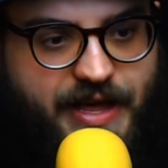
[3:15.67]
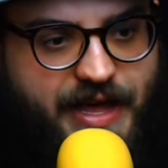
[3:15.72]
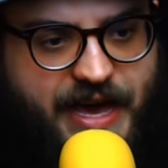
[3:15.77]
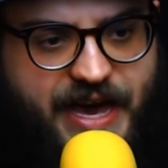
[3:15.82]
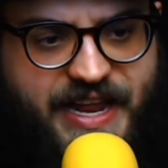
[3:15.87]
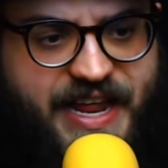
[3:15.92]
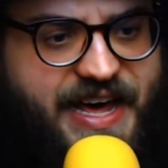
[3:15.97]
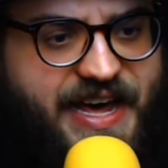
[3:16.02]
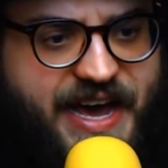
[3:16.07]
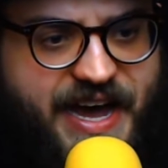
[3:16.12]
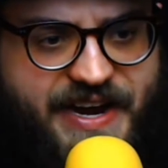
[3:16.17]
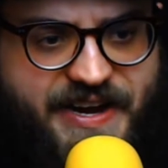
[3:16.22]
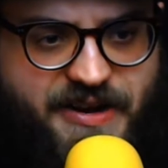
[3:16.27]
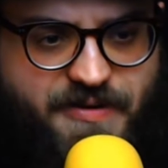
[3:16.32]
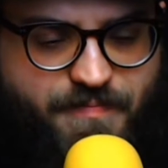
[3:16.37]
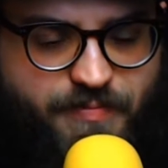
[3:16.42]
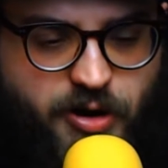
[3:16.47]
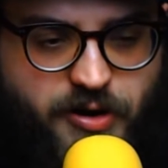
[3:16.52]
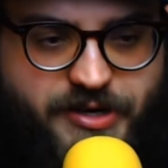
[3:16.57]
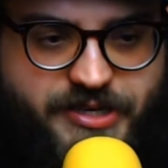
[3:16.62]
And I
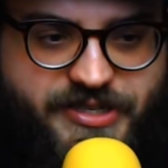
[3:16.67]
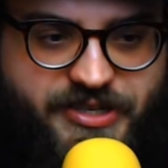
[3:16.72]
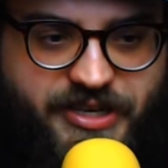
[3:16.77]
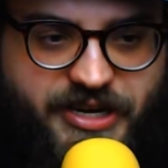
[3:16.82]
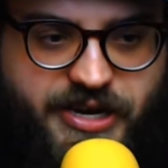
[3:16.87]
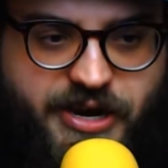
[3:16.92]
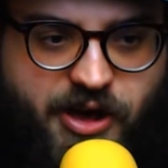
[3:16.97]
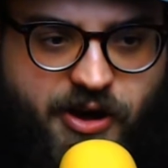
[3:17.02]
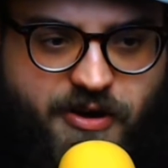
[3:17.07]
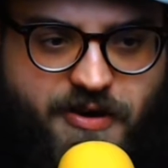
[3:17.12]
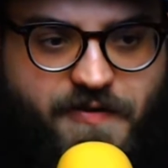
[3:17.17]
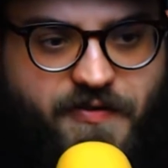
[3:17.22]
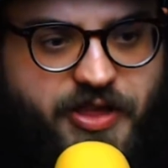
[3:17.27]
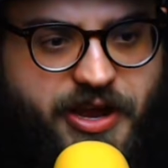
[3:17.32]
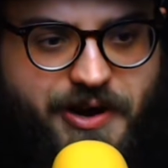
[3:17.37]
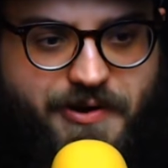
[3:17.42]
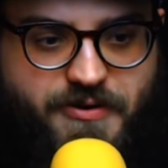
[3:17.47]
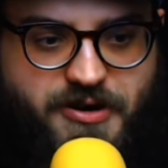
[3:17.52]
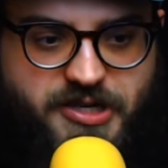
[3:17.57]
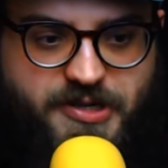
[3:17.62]
didn't personally know if
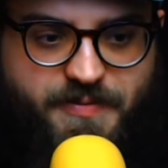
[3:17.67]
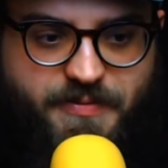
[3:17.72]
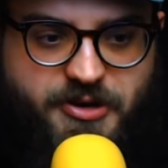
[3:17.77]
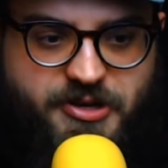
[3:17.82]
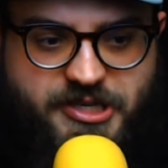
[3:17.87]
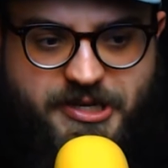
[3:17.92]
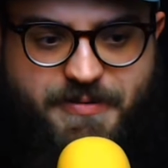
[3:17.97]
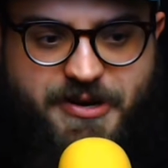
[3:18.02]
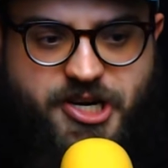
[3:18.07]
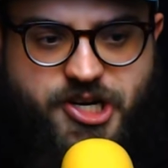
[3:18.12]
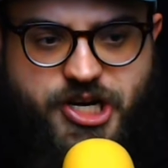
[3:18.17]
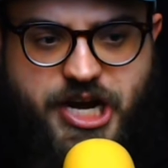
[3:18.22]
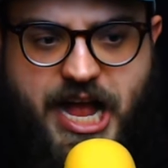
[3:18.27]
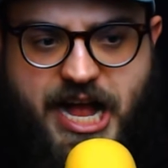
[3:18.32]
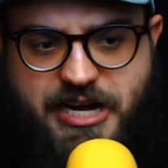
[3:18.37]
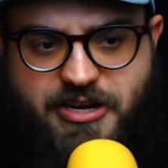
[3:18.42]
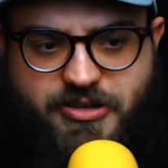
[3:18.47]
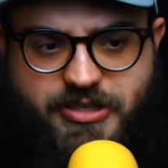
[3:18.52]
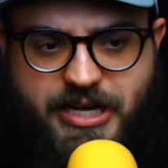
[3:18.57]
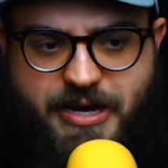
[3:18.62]
they were supposed to be
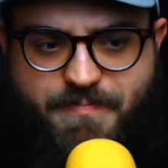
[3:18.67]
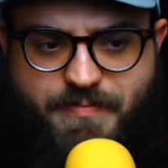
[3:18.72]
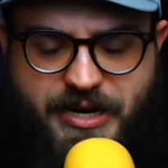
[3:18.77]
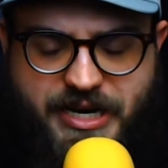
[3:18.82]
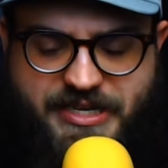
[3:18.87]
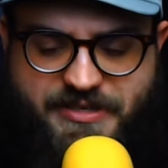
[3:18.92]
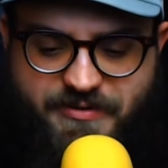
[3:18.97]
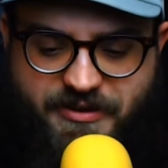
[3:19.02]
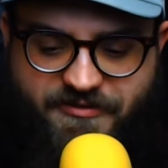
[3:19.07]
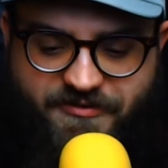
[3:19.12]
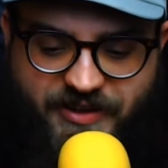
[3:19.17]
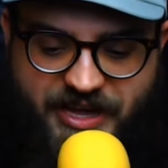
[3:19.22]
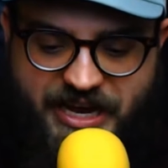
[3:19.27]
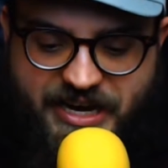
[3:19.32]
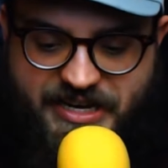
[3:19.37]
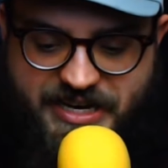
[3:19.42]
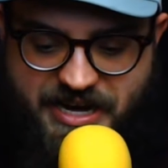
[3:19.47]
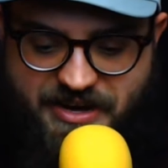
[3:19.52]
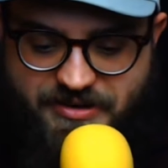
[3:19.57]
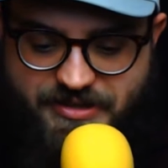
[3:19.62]
shackled up, but as we
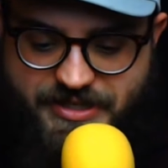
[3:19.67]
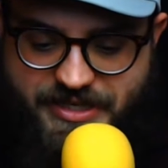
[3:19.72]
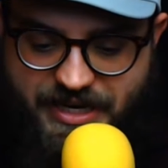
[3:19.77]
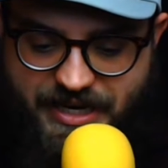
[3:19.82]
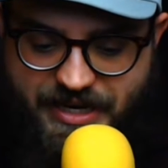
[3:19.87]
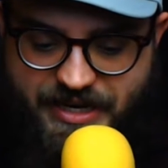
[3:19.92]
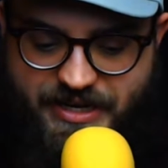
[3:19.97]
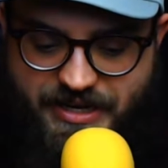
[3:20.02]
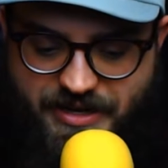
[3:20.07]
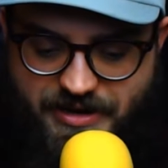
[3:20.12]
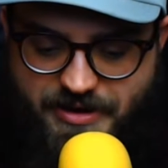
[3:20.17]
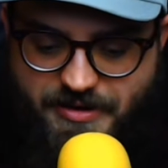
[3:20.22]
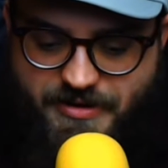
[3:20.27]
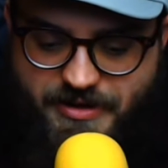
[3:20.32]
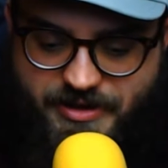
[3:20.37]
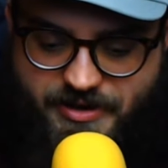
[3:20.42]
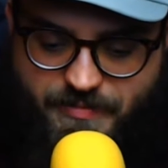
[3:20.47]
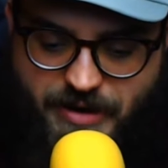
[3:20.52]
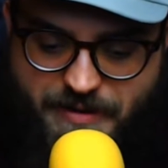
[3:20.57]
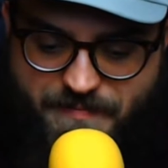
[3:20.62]
find out,
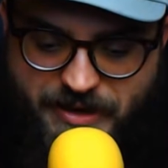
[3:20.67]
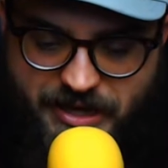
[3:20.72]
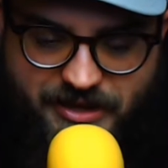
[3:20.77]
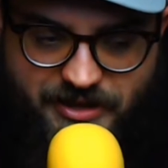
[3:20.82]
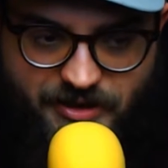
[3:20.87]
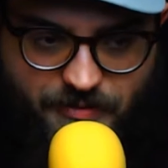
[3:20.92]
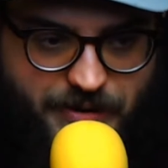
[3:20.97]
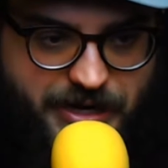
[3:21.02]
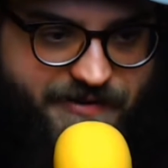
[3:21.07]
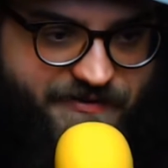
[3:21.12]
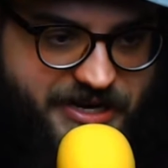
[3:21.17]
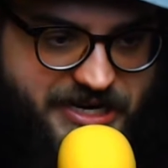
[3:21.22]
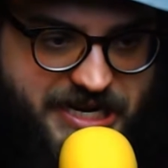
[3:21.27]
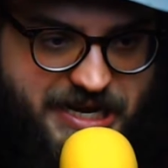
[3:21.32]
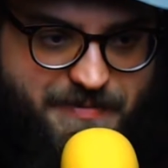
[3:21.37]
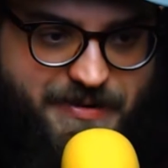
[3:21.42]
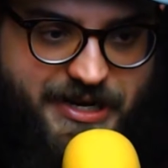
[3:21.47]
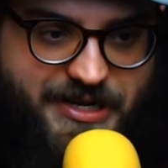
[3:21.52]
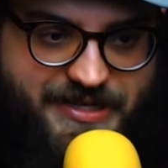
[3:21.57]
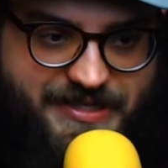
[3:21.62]
there might be a little bit of a
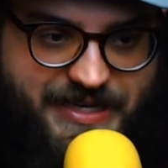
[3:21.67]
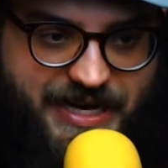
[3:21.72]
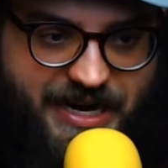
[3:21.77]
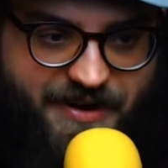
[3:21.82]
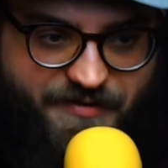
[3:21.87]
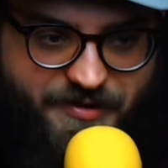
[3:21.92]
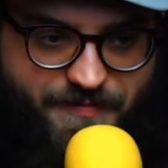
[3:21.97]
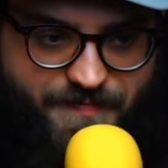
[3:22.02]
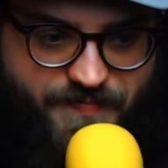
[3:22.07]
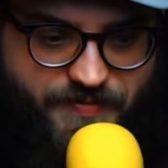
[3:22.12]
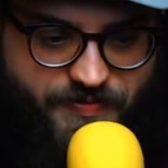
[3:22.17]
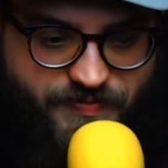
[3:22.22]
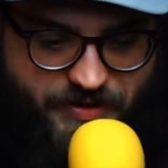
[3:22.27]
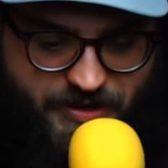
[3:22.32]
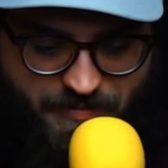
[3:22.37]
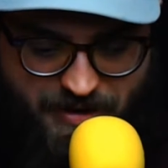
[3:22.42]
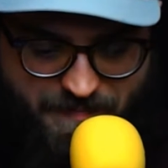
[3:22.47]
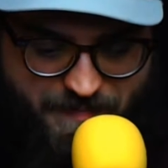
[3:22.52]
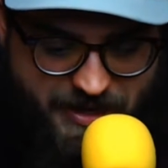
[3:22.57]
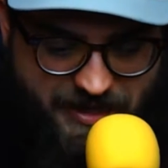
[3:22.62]
demon inside of them. There
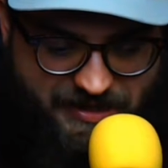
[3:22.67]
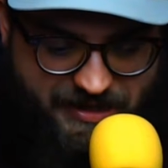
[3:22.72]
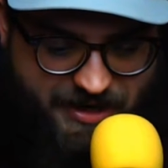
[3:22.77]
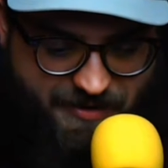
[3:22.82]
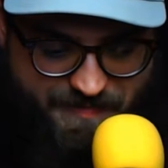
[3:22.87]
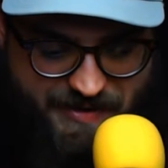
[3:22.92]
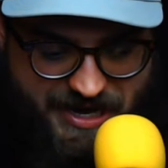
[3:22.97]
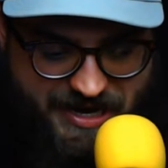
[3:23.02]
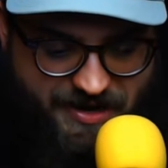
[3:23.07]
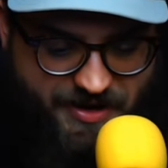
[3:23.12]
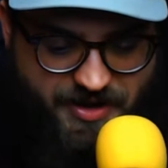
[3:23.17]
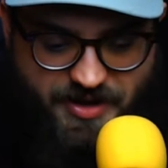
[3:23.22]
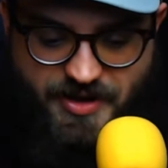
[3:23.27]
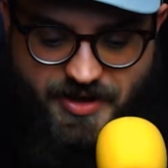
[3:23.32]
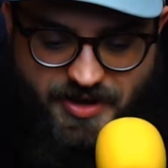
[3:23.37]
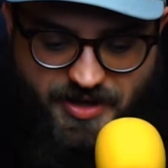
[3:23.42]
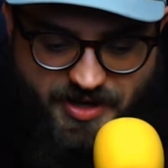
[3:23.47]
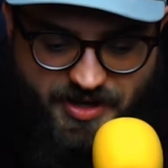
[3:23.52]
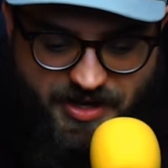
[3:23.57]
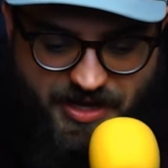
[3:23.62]
might be a little bit
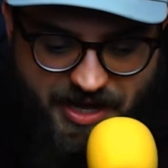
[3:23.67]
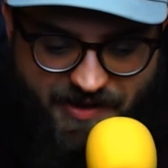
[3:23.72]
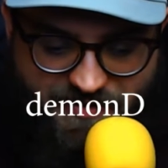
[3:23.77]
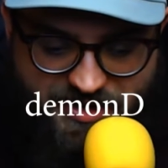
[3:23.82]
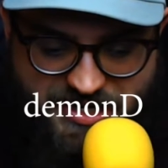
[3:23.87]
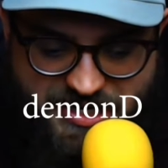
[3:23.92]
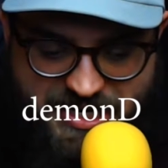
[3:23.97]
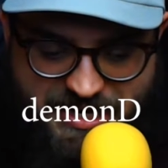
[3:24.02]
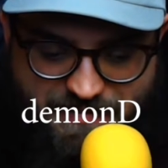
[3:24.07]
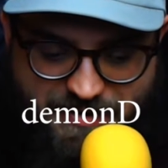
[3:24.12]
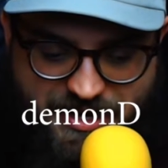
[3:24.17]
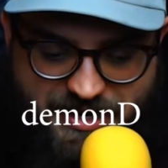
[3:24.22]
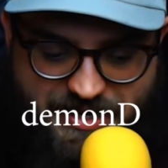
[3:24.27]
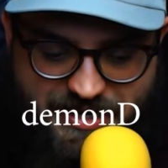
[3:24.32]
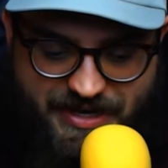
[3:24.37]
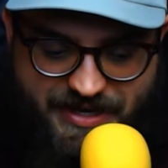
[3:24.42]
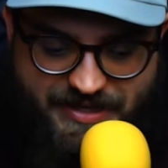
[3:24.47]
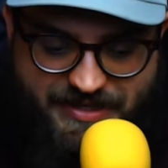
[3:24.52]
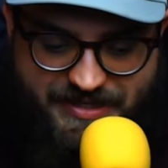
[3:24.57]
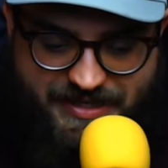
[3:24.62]
of a demon
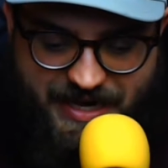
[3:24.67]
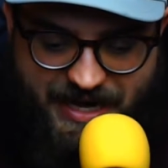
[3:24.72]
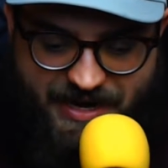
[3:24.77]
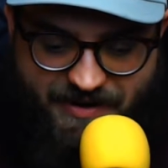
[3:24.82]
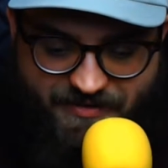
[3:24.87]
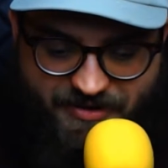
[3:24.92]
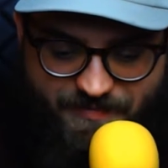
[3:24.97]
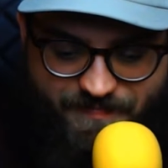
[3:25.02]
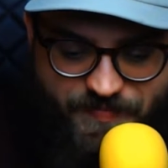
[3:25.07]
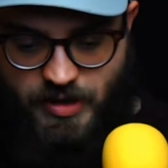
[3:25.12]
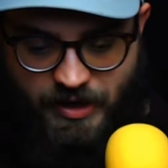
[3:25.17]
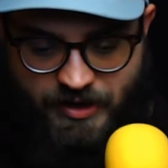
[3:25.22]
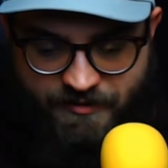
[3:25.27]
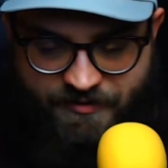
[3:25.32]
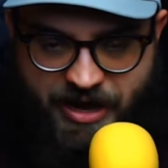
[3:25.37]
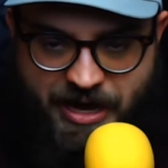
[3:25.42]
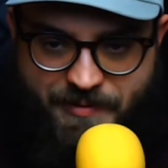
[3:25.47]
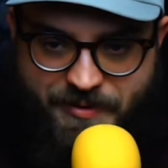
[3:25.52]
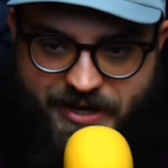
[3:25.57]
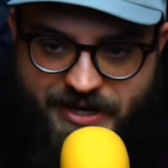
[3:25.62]
inside of them. The
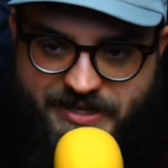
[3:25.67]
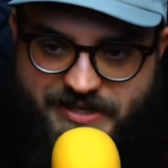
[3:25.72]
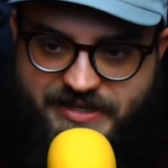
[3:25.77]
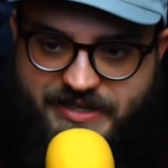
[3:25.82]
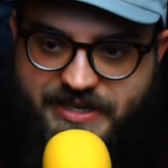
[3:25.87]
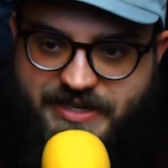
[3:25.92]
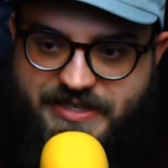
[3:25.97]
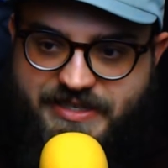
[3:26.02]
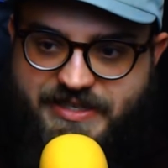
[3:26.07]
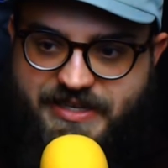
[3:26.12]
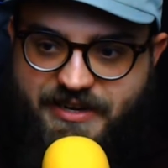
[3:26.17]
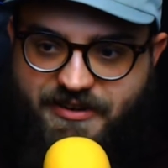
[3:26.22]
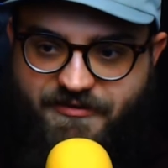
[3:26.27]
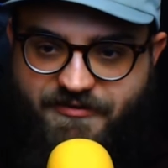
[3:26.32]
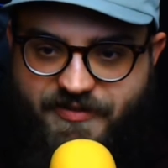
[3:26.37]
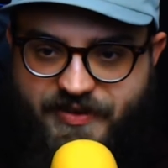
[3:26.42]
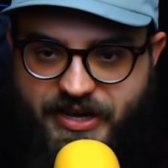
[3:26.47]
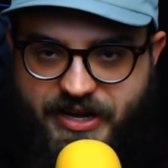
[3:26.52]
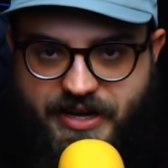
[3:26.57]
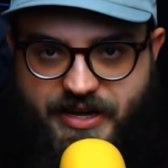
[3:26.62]
family consists of
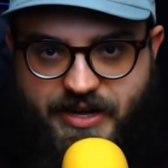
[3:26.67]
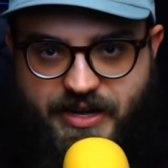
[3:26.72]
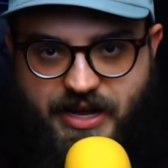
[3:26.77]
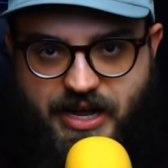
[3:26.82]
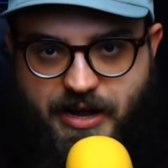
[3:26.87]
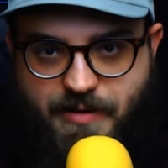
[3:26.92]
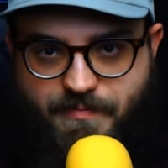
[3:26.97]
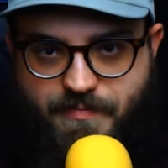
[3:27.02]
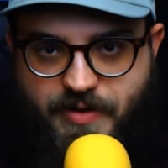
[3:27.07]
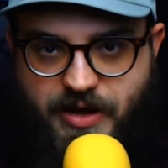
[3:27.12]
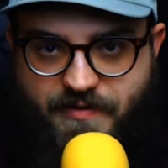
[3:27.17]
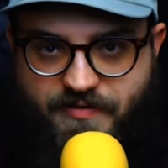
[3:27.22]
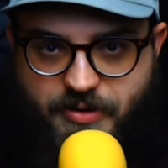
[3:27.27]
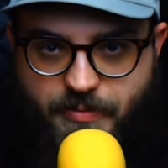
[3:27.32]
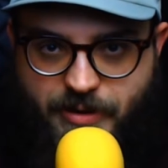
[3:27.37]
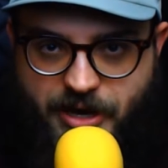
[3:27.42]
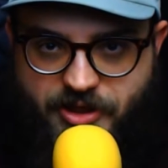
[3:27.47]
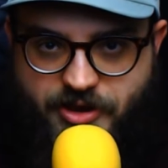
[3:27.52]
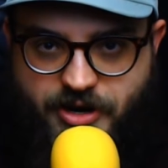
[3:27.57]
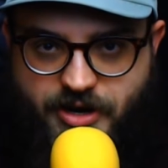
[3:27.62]
the
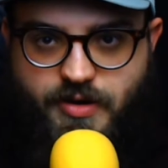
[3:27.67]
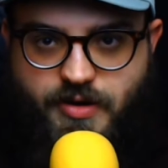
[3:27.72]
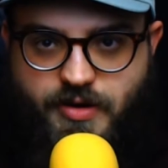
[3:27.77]
mother.